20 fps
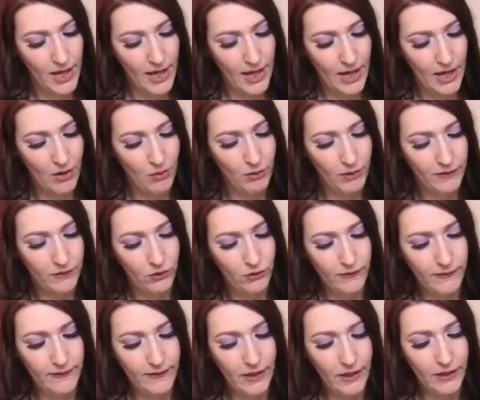And we
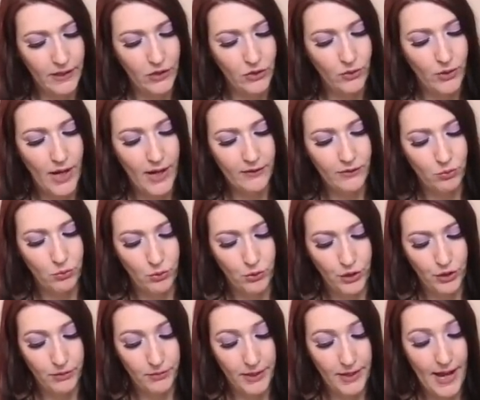do see that you guys were
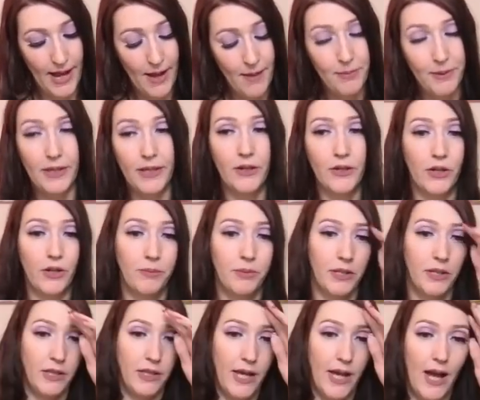going to be happy here,
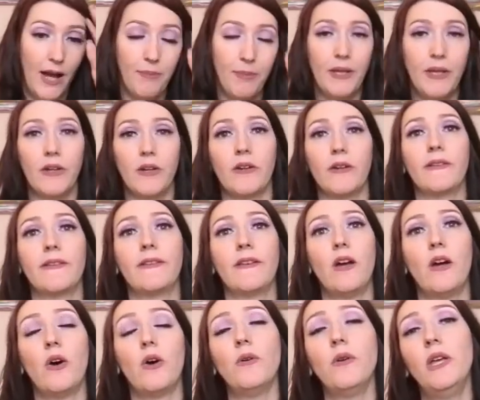completely happy here.
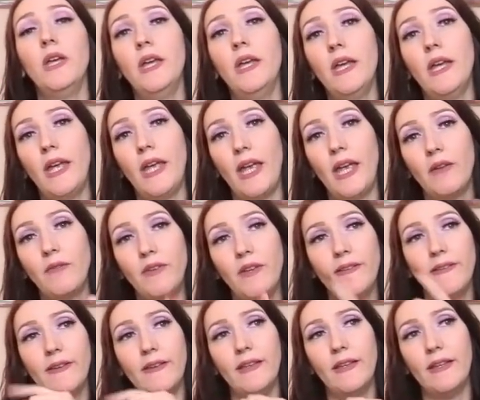So, if
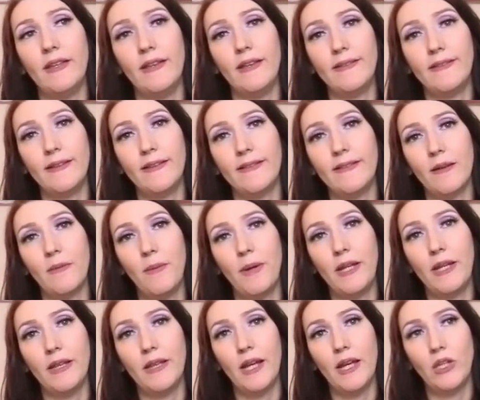this isn't, isn't
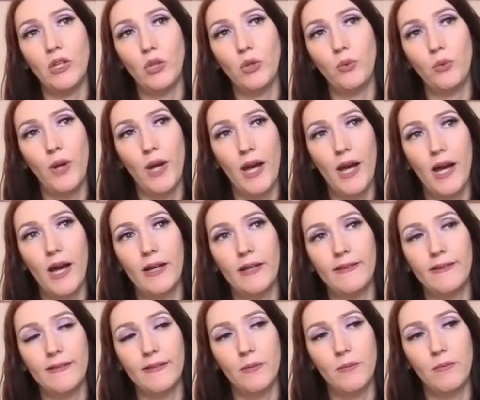somebody that you
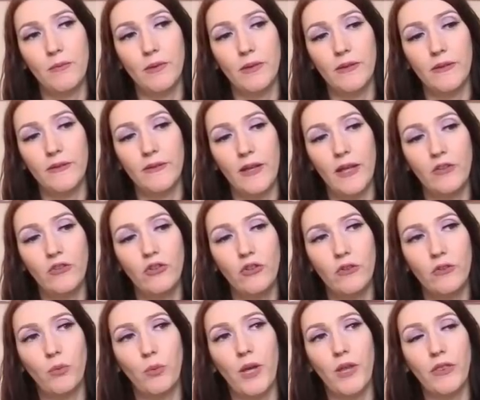had some
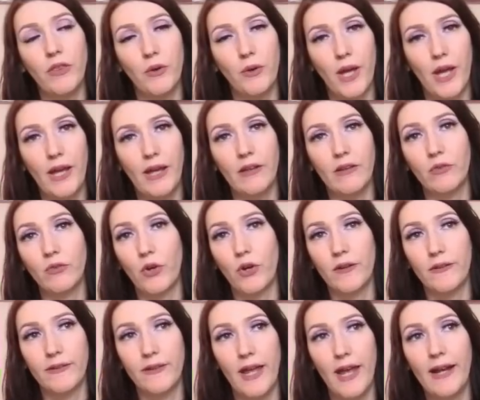issues with, okay, as
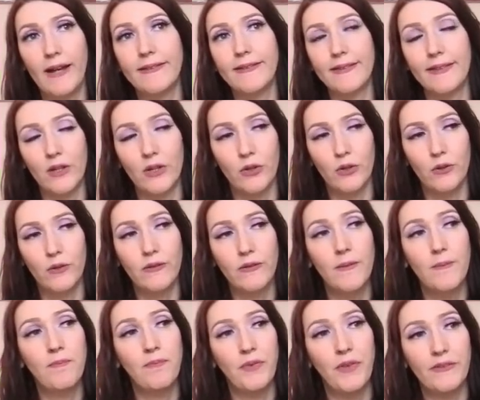far as an ex goes,
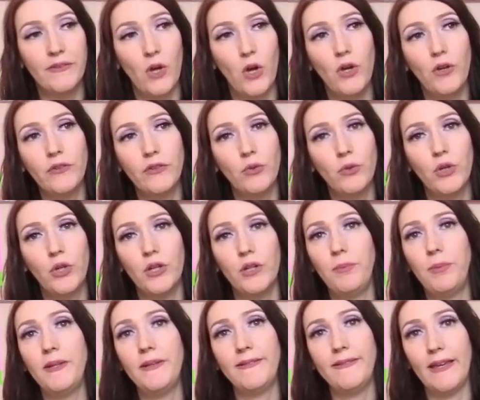this also
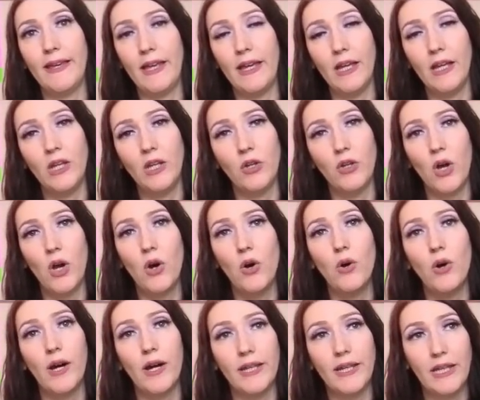could be saying, you
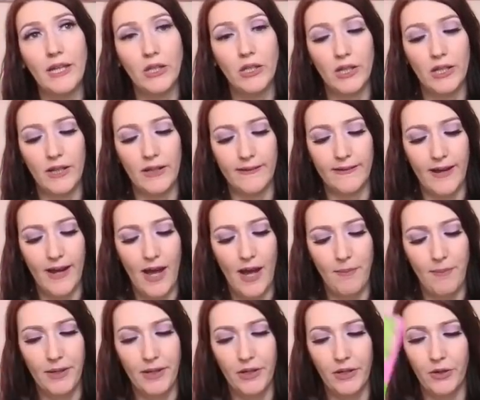know, a healing needs to
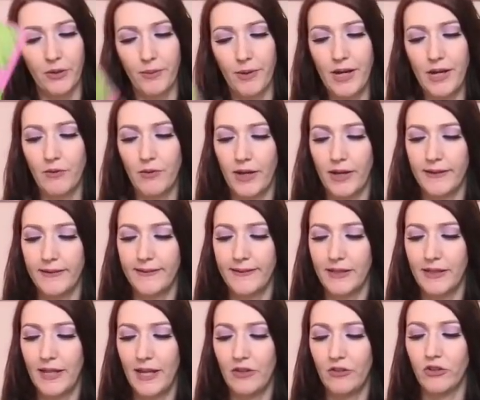happen here, right?
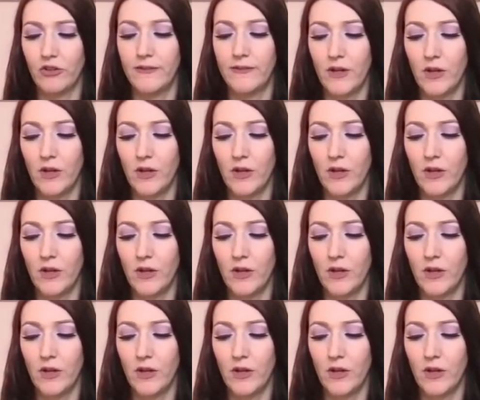Reconciliation.